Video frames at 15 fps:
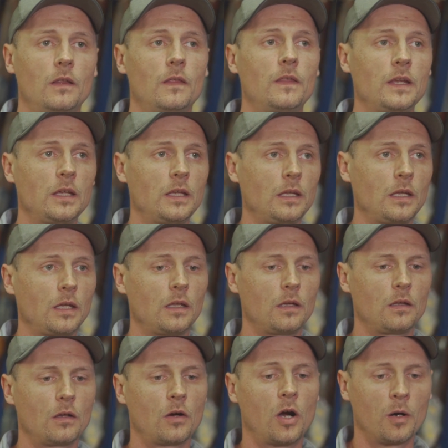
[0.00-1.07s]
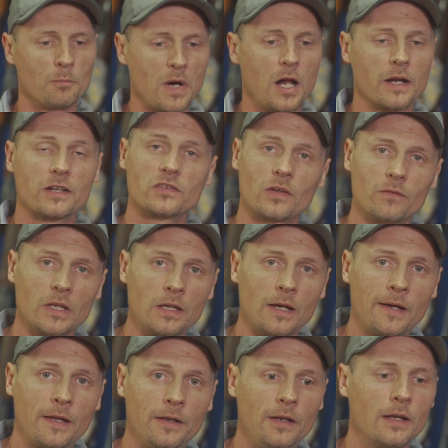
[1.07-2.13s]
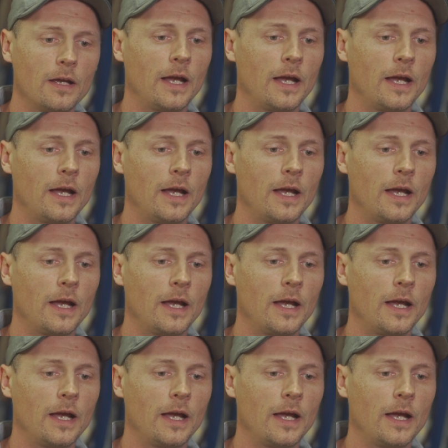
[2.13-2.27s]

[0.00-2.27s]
the harmonics of the gun.